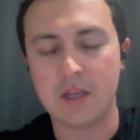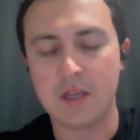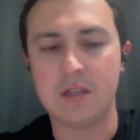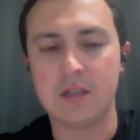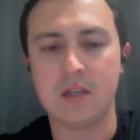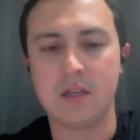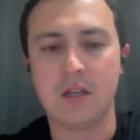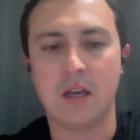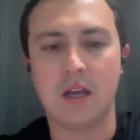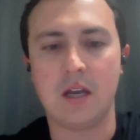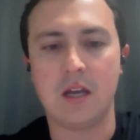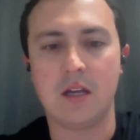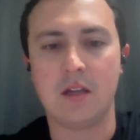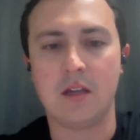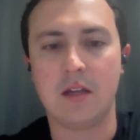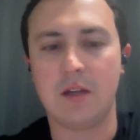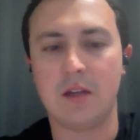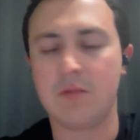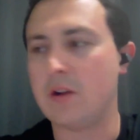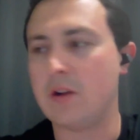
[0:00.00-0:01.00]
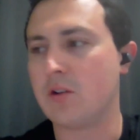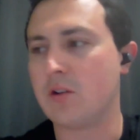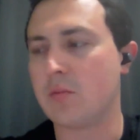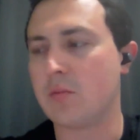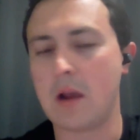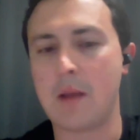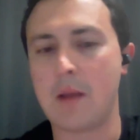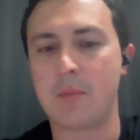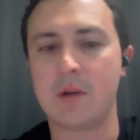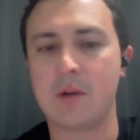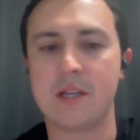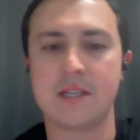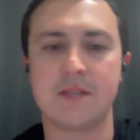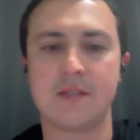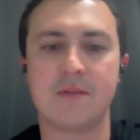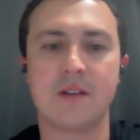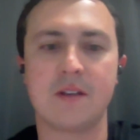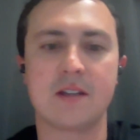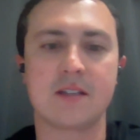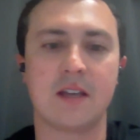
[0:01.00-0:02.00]
and had rental properties
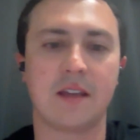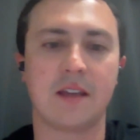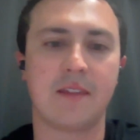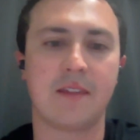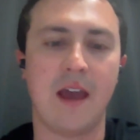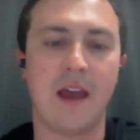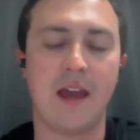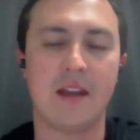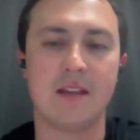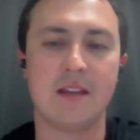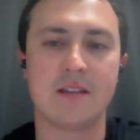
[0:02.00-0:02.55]
and things like that.